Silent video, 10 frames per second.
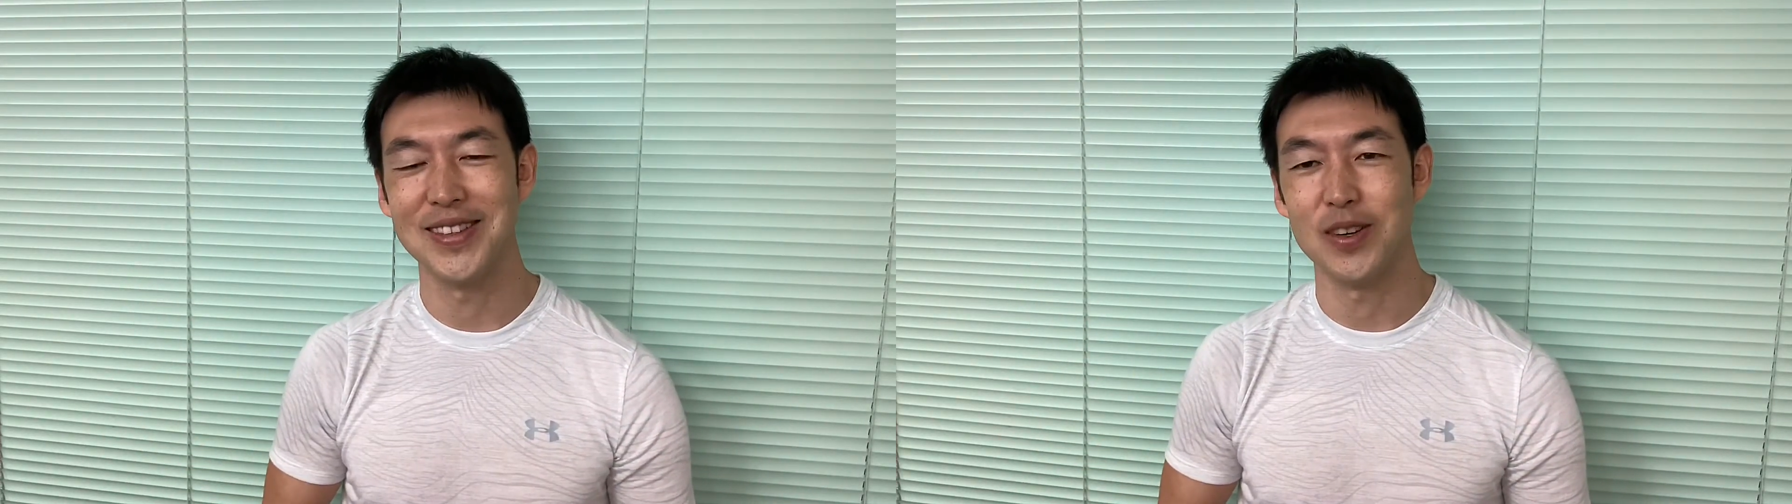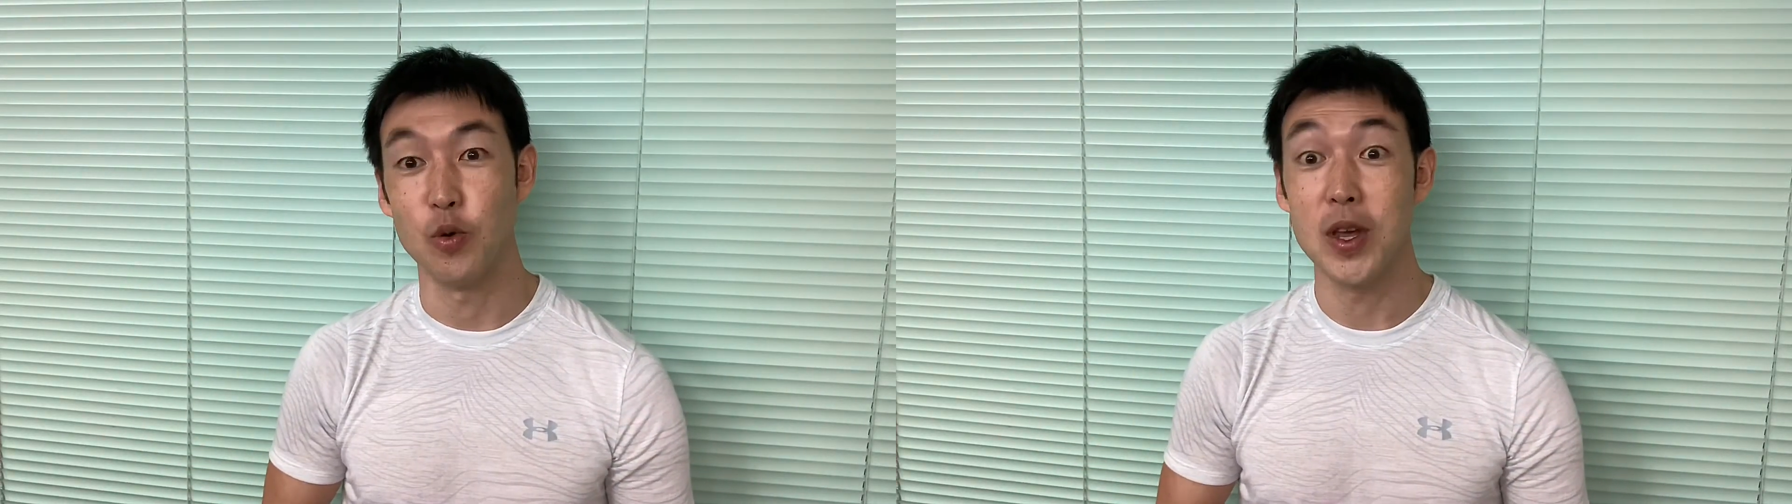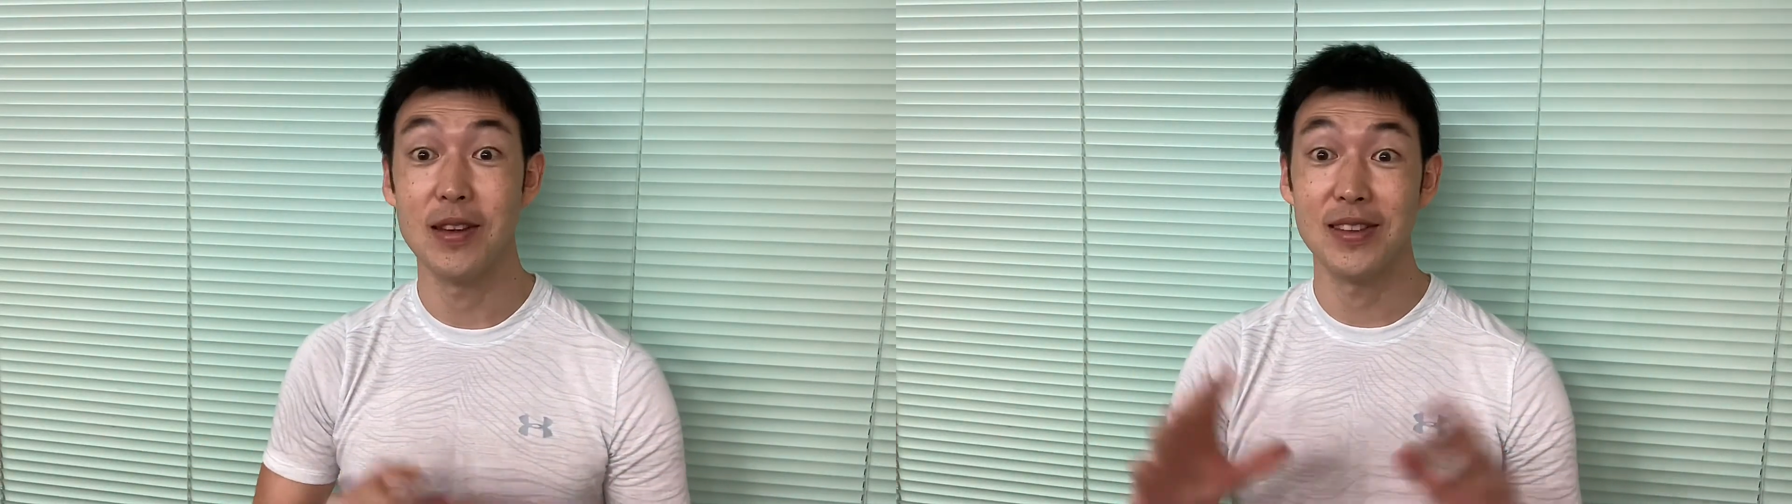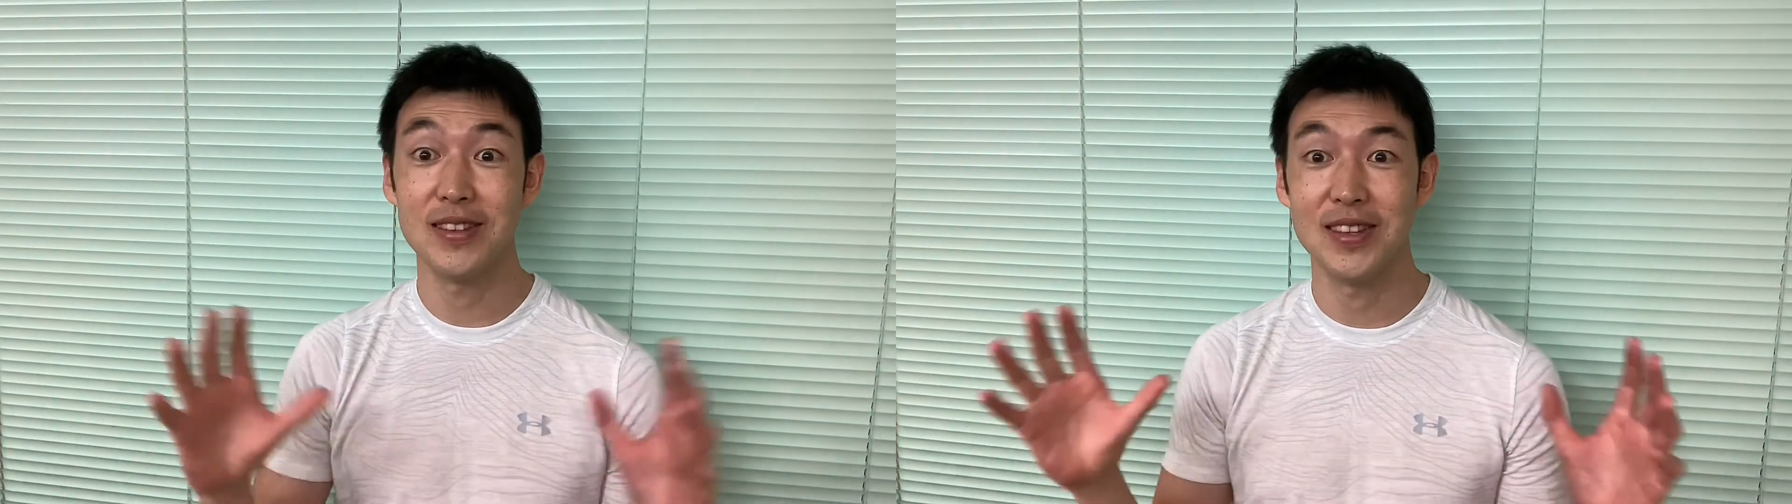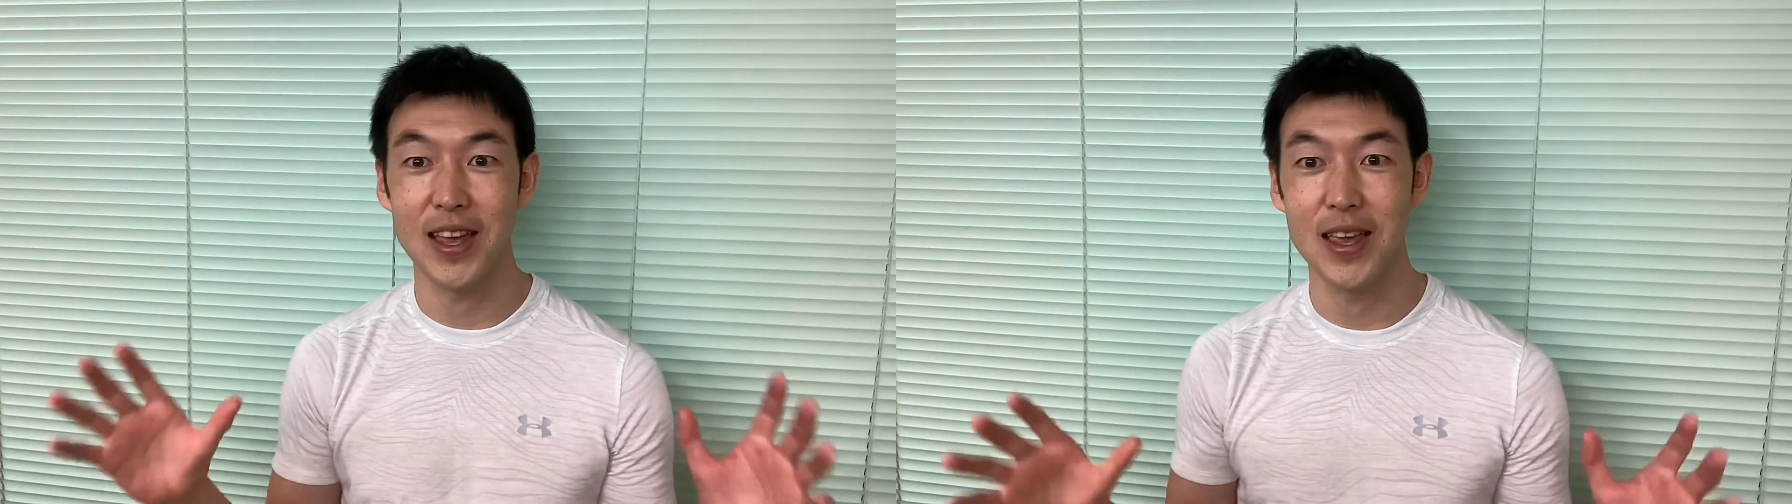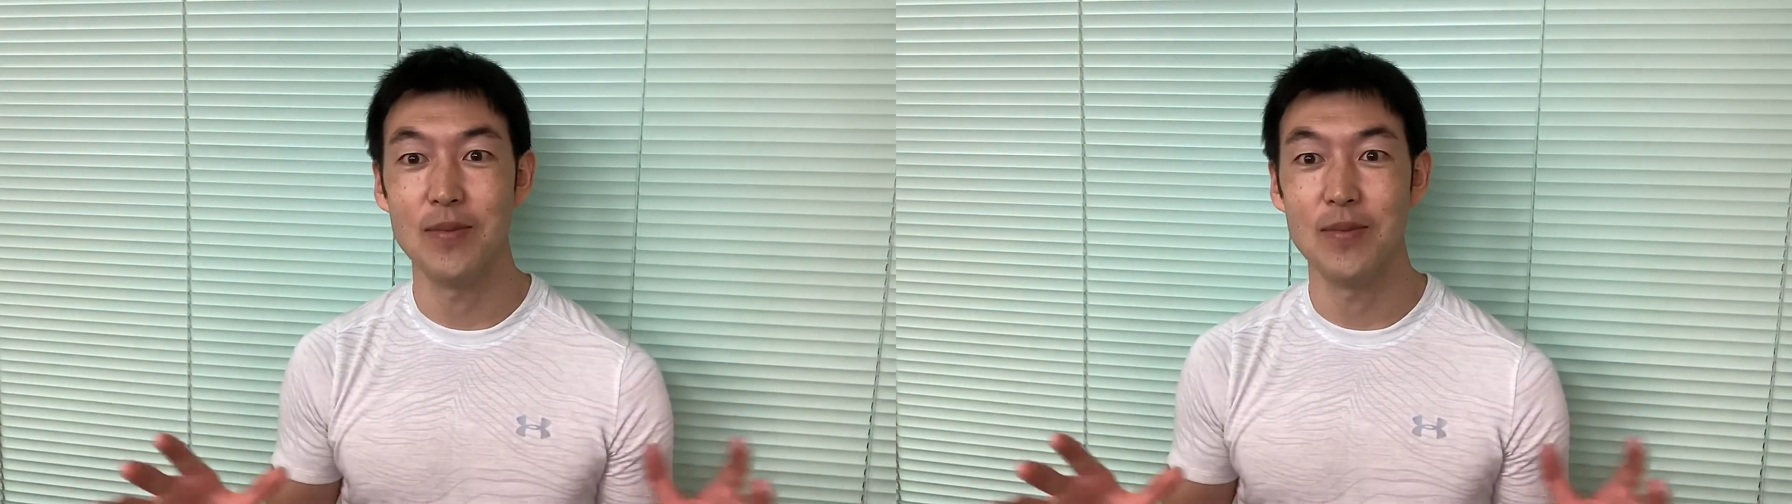We are the same